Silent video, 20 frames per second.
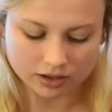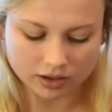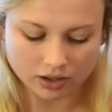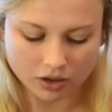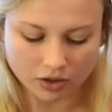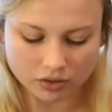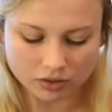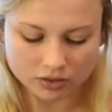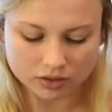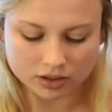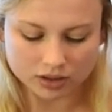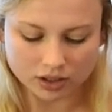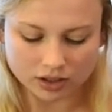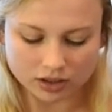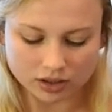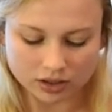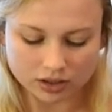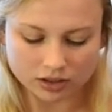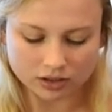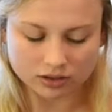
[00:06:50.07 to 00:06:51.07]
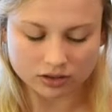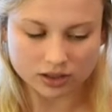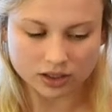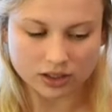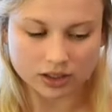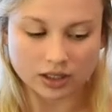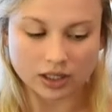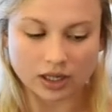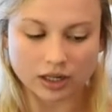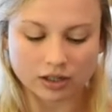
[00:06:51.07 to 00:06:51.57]
those little
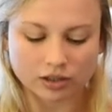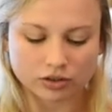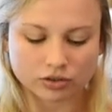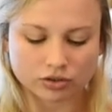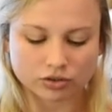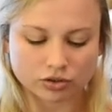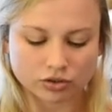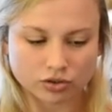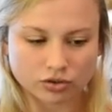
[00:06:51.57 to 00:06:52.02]
details